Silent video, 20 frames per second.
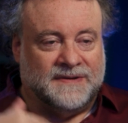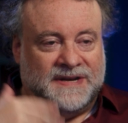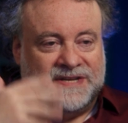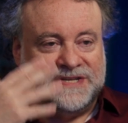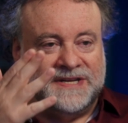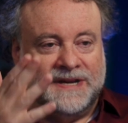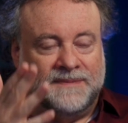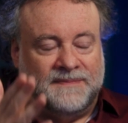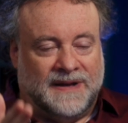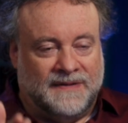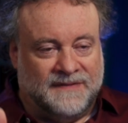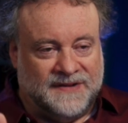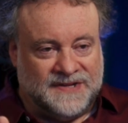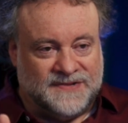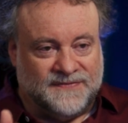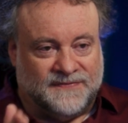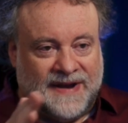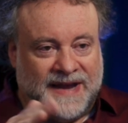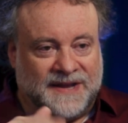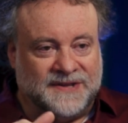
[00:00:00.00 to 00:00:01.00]
Christian
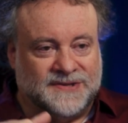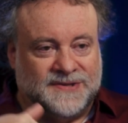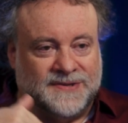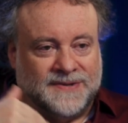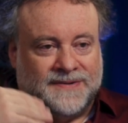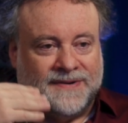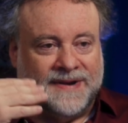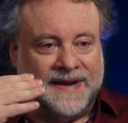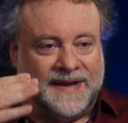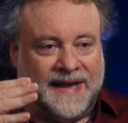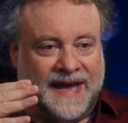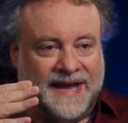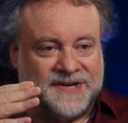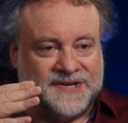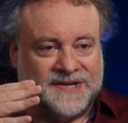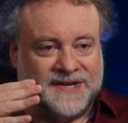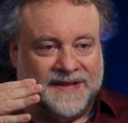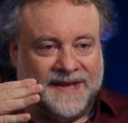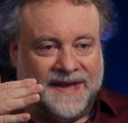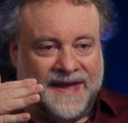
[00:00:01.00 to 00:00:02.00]
apologist, Frank Turek,
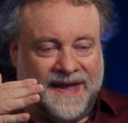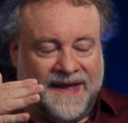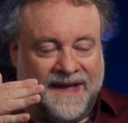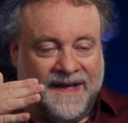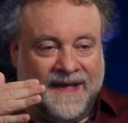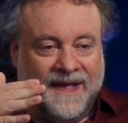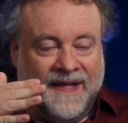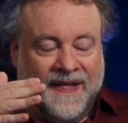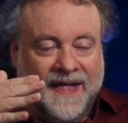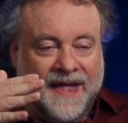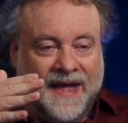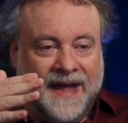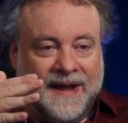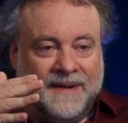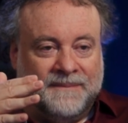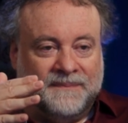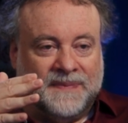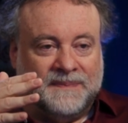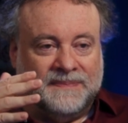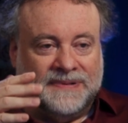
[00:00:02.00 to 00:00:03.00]
actually
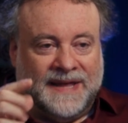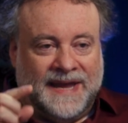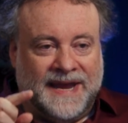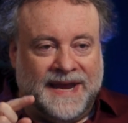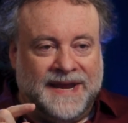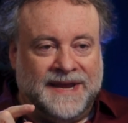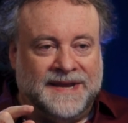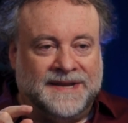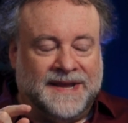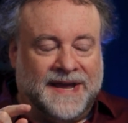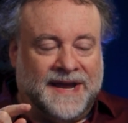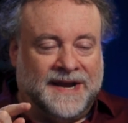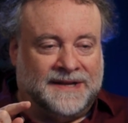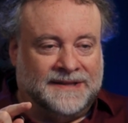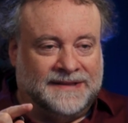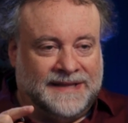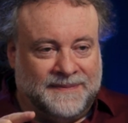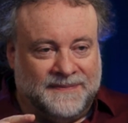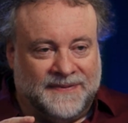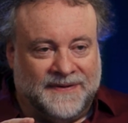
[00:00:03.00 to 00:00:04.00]
um, played a
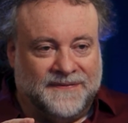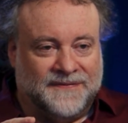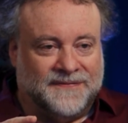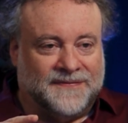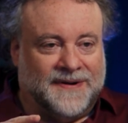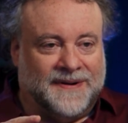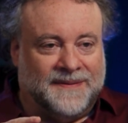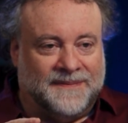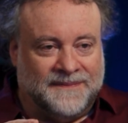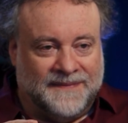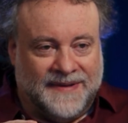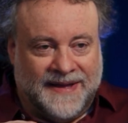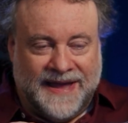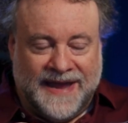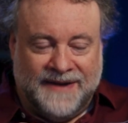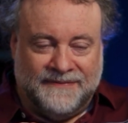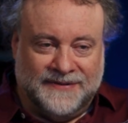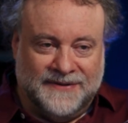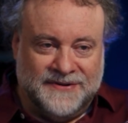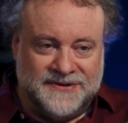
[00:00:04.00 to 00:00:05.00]
clip from
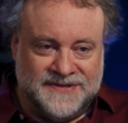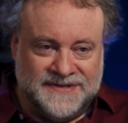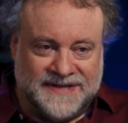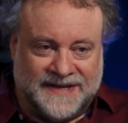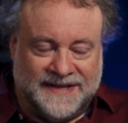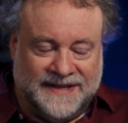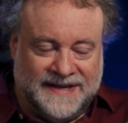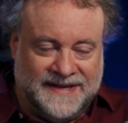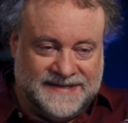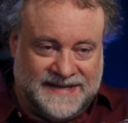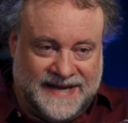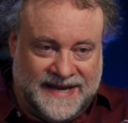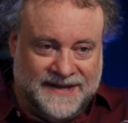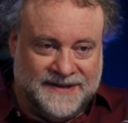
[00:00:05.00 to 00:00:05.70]
Evolution to Achilles' hmm.